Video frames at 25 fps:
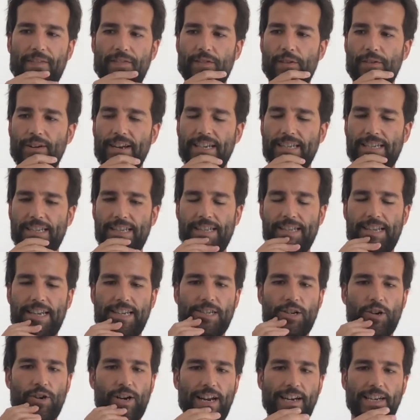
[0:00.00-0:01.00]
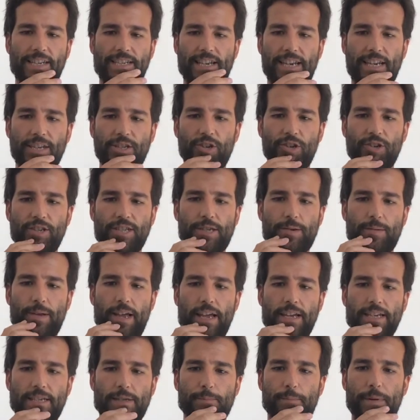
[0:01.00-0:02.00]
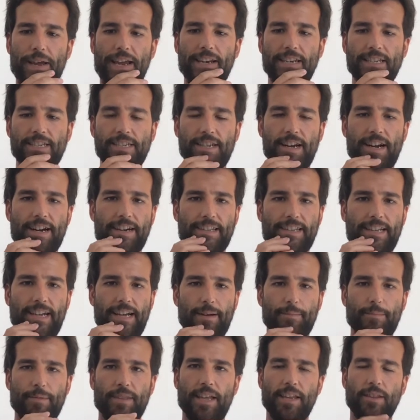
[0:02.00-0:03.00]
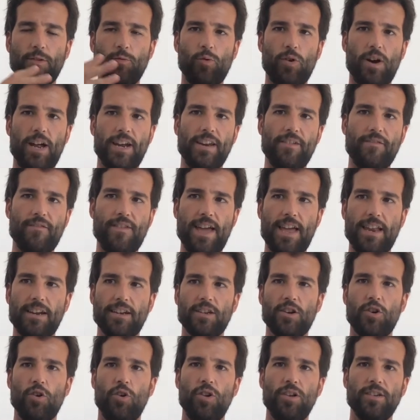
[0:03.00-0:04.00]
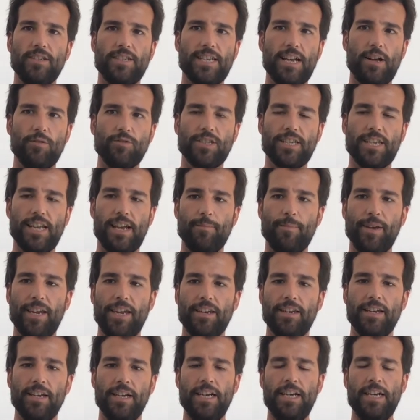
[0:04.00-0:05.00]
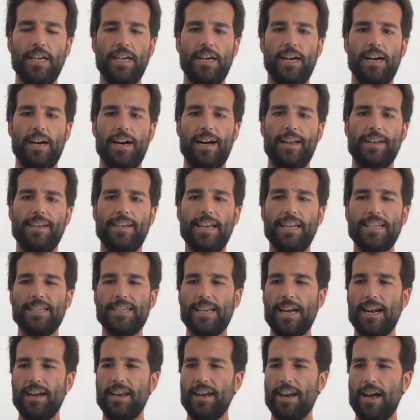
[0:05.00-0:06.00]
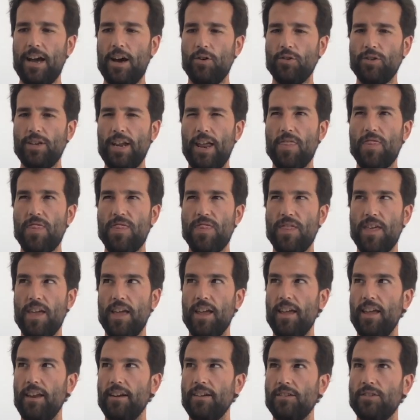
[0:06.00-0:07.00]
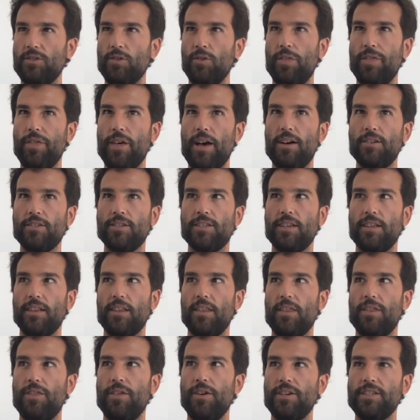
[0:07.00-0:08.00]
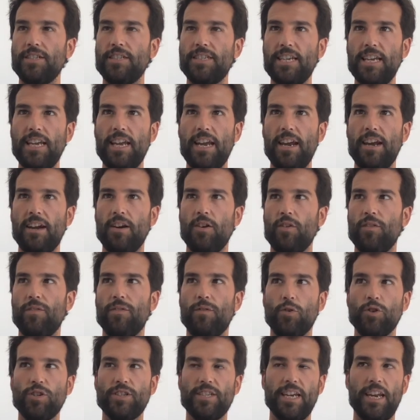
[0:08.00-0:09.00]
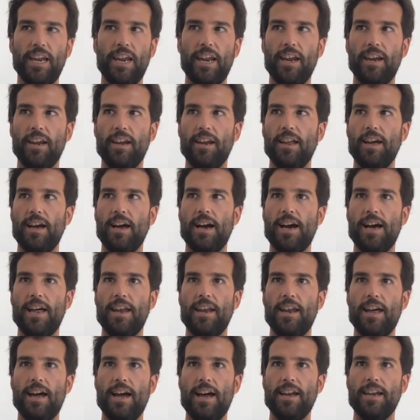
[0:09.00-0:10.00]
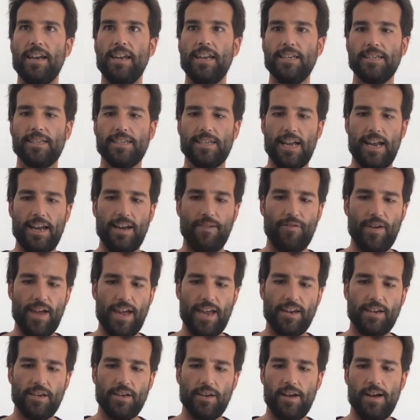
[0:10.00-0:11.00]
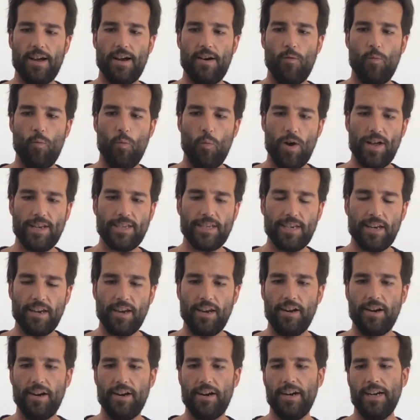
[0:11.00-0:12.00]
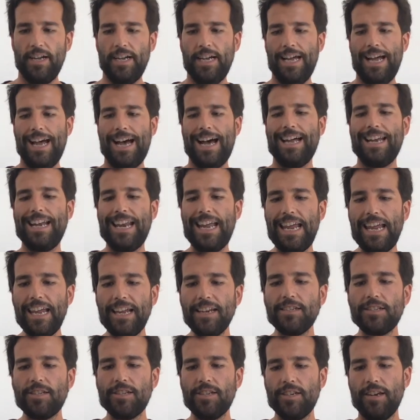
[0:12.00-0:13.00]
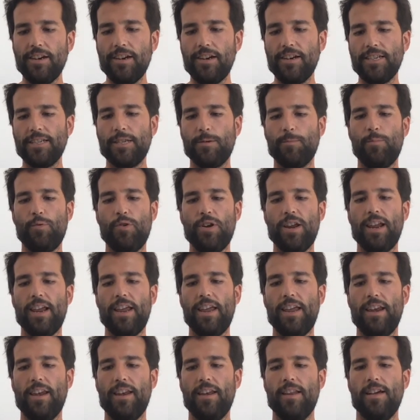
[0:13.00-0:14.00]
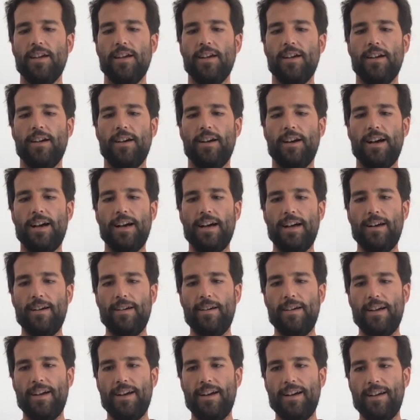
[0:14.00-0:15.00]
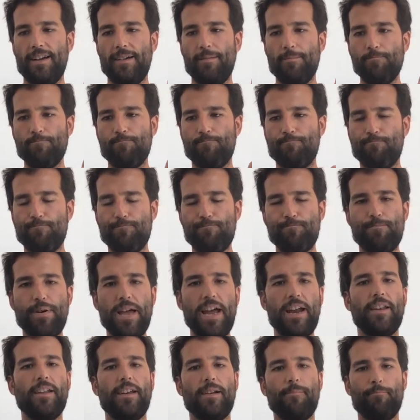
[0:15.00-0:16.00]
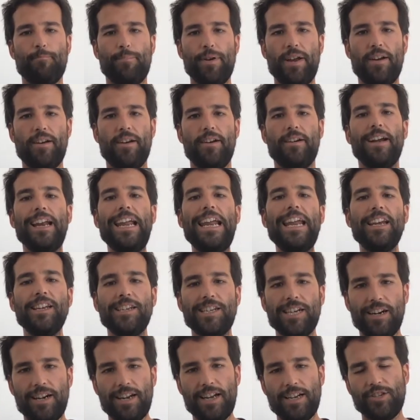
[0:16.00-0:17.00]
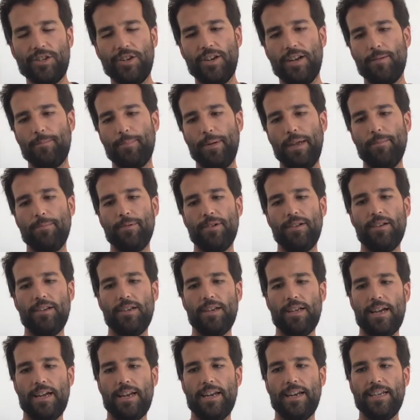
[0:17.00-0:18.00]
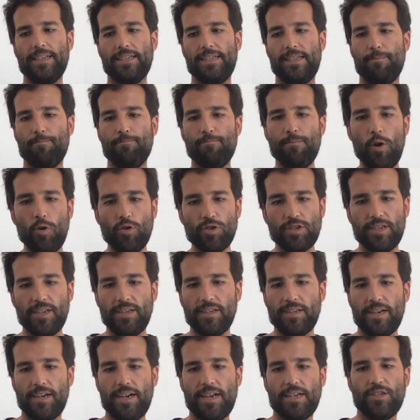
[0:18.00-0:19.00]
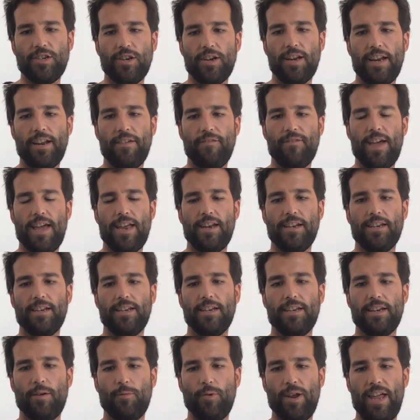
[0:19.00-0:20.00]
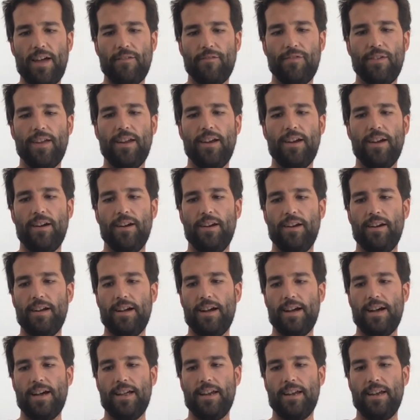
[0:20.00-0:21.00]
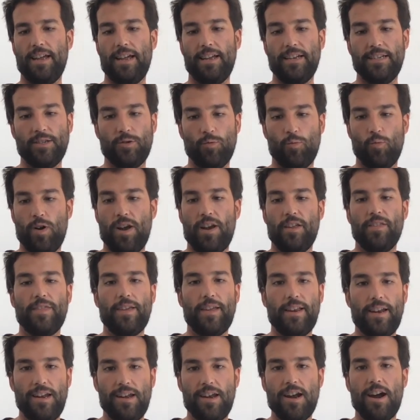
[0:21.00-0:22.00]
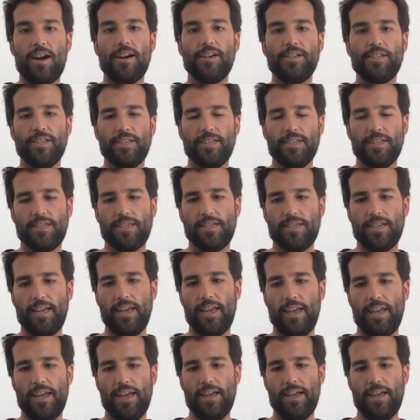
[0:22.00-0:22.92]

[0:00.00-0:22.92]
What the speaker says: there is this organization, Spain Startup. They do an event called South Summit. They started out, I think, in 2013 or 14, and it's an event once a year. And each year is bringing better and better international people, and it's the most international event that we have here, and it's one of the largest